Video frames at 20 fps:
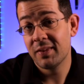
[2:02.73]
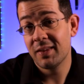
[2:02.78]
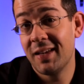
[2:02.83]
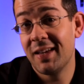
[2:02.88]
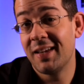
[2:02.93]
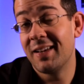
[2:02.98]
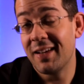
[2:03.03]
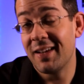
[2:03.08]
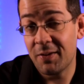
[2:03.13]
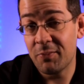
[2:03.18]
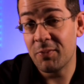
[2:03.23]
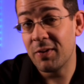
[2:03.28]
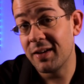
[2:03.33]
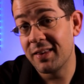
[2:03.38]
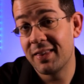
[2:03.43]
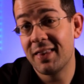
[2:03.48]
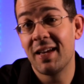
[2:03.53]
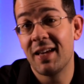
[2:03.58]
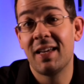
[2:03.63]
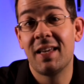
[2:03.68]
And I want to
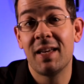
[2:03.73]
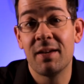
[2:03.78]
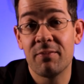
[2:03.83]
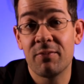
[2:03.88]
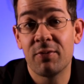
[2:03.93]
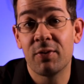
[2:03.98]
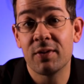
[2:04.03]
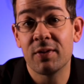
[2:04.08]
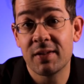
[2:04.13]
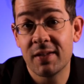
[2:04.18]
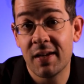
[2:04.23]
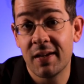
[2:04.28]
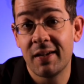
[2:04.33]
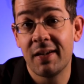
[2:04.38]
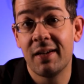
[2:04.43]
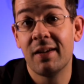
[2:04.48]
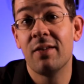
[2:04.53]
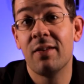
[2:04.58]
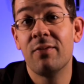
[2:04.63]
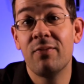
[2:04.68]
thank him for
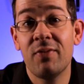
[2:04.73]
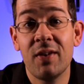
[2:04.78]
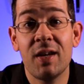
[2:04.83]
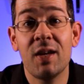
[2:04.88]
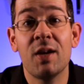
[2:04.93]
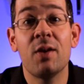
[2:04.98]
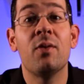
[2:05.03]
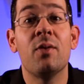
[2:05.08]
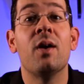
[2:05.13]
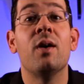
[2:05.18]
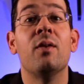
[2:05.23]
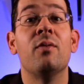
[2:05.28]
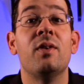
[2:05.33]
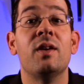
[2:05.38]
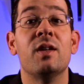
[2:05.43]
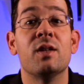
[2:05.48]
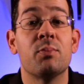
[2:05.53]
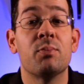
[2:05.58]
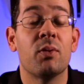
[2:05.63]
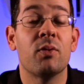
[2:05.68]
sending a video of
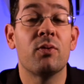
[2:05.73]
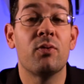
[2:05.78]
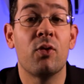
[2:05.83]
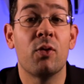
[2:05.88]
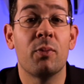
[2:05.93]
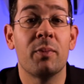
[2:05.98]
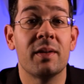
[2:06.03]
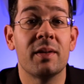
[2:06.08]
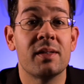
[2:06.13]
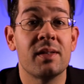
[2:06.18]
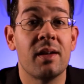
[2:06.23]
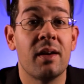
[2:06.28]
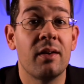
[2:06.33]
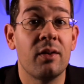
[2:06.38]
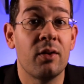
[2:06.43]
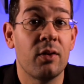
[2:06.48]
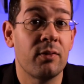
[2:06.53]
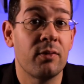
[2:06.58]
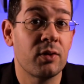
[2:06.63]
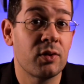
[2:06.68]
his performance on
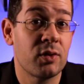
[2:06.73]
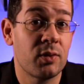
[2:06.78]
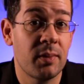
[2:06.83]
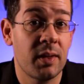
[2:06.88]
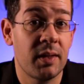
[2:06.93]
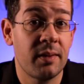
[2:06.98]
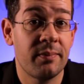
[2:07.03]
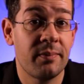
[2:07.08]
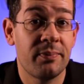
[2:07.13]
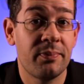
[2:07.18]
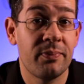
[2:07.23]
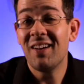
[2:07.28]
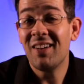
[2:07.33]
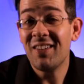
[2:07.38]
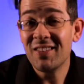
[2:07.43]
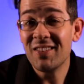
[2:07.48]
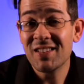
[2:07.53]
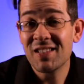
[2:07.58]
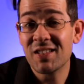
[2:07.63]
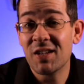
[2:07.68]
over to me.
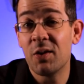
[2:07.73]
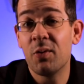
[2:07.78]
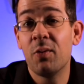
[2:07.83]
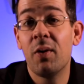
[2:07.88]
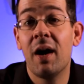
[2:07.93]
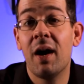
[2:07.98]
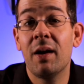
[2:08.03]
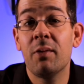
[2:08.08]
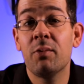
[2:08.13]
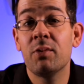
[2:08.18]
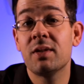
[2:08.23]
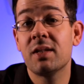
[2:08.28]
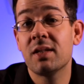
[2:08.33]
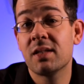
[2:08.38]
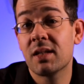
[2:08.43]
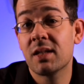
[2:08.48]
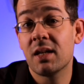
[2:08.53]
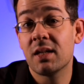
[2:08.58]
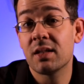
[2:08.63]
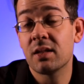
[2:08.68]
Also, I will
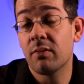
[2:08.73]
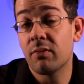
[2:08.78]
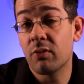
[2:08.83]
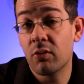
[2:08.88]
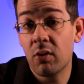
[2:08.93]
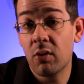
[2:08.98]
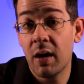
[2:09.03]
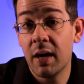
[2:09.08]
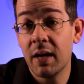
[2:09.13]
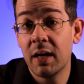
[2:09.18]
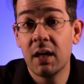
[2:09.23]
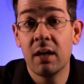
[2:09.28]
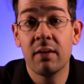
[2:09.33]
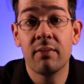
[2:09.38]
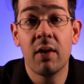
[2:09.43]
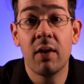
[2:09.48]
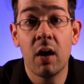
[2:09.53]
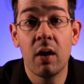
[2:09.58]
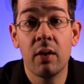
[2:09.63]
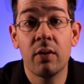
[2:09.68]
discuss a variety
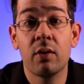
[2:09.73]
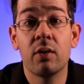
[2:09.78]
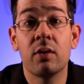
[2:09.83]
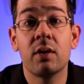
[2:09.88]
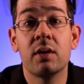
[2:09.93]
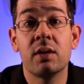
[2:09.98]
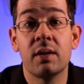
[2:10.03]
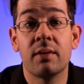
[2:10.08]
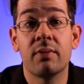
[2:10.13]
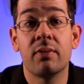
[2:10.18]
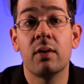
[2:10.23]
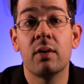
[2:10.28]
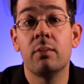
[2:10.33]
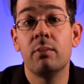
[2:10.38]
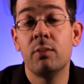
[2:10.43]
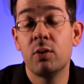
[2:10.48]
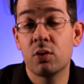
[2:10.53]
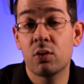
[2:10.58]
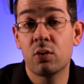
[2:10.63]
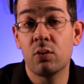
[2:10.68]
of other different
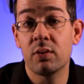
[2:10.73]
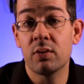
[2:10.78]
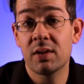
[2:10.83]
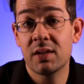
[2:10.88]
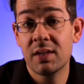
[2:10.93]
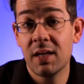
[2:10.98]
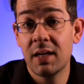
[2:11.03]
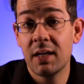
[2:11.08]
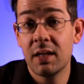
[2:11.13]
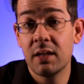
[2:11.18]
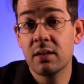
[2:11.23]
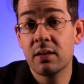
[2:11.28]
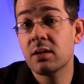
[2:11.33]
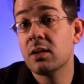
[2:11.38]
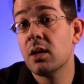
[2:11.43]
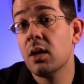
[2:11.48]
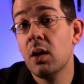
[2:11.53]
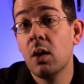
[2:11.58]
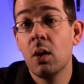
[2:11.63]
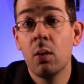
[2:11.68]
musical settings
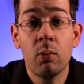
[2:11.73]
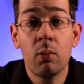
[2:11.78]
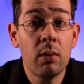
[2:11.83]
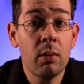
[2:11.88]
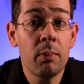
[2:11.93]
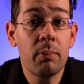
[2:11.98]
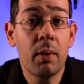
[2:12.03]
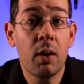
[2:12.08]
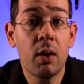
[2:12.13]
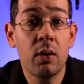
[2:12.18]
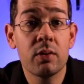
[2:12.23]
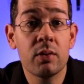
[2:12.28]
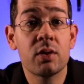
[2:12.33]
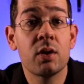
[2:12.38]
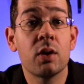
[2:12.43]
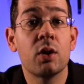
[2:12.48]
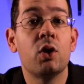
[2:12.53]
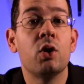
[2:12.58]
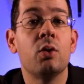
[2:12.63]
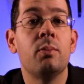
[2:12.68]
where the Pulse
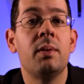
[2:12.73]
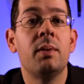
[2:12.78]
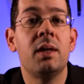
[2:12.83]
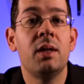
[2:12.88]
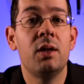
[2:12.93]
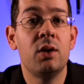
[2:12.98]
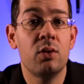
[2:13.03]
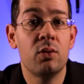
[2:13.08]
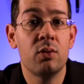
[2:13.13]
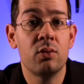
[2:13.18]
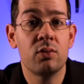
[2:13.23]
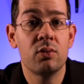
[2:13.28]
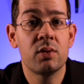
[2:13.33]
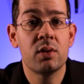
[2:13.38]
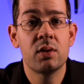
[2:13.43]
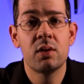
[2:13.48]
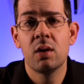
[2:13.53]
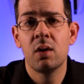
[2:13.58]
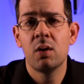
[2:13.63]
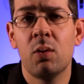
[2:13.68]
could be
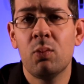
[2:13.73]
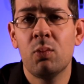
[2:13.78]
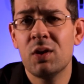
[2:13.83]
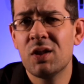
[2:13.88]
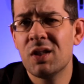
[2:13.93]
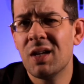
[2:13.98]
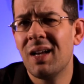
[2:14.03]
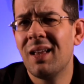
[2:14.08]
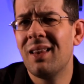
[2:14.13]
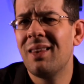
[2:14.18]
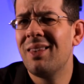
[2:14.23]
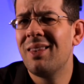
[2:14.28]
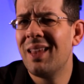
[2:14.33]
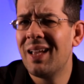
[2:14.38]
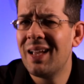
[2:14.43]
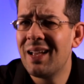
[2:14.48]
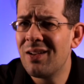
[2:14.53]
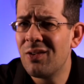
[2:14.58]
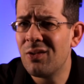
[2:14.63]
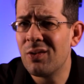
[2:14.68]
used, which a
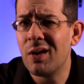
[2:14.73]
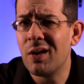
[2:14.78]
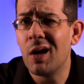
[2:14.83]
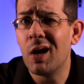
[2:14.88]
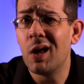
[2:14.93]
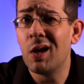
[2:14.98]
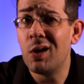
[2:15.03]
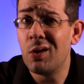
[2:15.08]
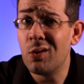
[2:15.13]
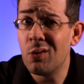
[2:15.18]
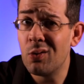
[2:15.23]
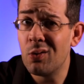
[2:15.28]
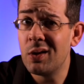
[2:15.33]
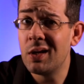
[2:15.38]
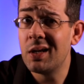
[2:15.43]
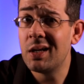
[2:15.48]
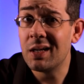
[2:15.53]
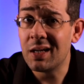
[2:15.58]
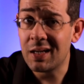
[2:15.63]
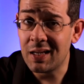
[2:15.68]
loud,
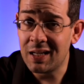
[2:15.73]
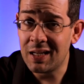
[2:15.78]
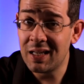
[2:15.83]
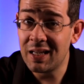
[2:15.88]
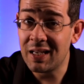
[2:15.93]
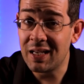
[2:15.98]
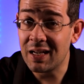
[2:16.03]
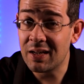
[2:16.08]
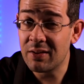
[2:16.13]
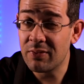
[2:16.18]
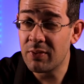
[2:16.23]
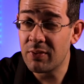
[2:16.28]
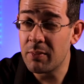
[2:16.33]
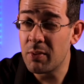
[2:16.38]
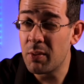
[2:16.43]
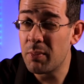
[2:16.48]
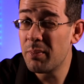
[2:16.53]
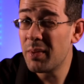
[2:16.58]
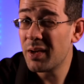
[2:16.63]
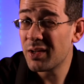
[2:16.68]
annoying click from
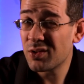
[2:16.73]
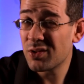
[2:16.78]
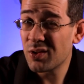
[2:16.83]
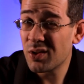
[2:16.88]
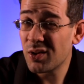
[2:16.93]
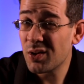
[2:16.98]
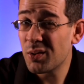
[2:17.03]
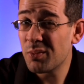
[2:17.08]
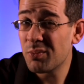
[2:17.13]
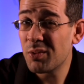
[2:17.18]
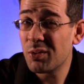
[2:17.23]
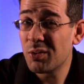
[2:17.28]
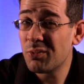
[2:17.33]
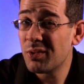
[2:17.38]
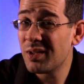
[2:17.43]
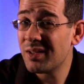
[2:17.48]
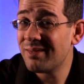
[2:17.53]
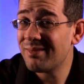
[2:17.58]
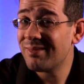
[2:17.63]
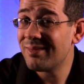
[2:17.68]
a metronome
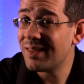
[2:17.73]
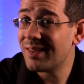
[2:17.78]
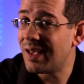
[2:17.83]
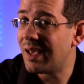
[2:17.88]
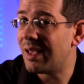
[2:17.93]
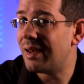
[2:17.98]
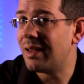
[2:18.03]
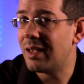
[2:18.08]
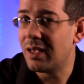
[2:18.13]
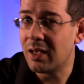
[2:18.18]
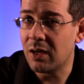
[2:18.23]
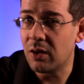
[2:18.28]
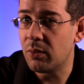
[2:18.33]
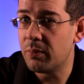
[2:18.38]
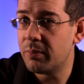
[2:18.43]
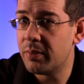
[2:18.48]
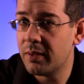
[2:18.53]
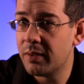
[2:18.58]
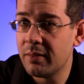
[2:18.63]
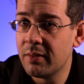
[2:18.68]
would not
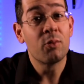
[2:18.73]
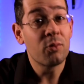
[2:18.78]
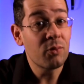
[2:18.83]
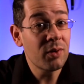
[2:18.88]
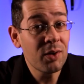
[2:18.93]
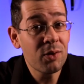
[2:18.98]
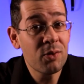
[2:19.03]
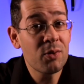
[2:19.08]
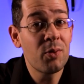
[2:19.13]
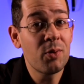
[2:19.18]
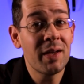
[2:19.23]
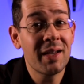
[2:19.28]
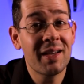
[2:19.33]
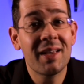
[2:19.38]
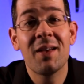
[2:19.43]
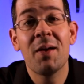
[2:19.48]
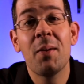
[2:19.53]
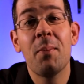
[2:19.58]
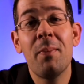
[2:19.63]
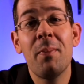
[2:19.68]
help. Real quick,
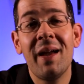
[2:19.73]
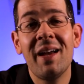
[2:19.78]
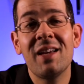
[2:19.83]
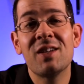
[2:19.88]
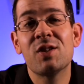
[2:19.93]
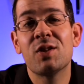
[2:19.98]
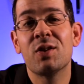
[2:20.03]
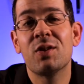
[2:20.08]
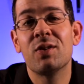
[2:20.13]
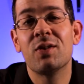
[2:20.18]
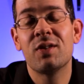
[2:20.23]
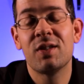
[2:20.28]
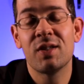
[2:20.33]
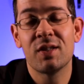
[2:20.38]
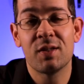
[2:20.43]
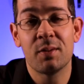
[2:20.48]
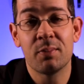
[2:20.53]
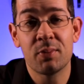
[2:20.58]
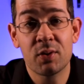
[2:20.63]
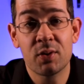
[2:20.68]
make sure to
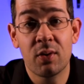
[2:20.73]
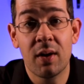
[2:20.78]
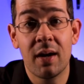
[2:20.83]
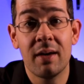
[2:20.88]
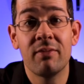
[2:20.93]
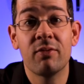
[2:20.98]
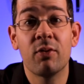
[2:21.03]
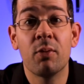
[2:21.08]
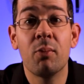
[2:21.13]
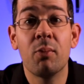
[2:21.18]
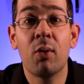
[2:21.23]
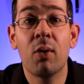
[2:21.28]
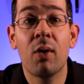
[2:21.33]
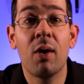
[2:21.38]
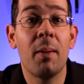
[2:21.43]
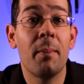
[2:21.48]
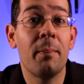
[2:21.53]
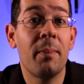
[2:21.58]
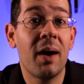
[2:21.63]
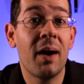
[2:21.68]
subscribe for more
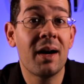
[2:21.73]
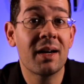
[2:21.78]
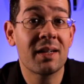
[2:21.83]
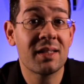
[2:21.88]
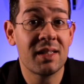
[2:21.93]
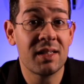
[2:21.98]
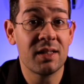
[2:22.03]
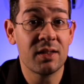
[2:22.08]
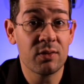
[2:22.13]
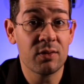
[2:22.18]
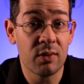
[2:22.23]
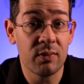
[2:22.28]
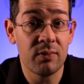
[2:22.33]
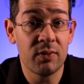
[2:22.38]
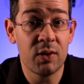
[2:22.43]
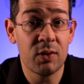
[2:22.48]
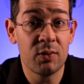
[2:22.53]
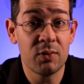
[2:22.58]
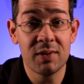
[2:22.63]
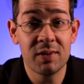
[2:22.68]
unboxings,
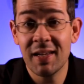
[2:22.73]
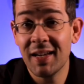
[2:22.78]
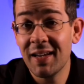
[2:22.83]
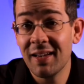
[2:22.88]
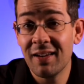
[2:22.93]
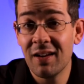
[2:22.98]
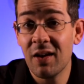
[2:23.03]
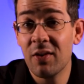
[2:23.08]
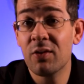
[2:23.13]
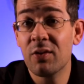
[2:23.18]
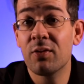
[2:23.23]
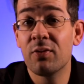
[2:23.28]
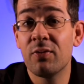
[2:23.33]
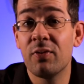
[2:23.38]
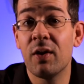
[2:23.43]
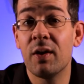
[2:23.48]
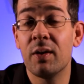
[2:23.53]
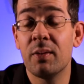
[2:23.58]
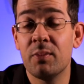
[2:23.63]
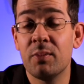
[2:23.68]
reviews, and other
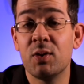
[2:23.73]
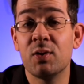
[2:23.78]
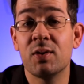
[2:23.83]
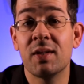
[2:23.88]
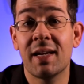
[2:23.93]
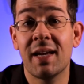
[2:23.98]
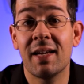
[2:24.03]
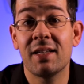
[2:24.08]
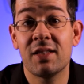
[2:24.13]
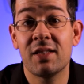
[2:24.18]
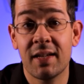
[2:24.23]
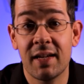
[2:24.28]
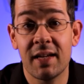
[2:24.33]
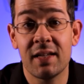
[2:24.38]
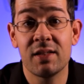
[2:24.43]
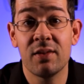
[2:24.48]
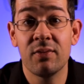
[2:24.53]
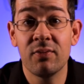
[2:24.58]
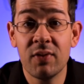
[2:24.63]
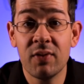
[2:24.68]
fun music
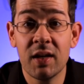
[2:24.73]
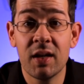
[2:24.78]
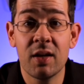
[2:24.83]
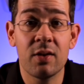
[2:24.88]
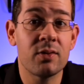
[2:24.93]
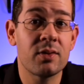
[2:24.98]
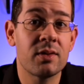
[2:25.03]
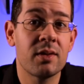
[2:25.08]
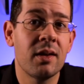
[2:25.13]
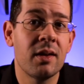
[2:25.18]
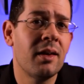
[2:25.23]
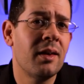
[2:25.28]
education videos.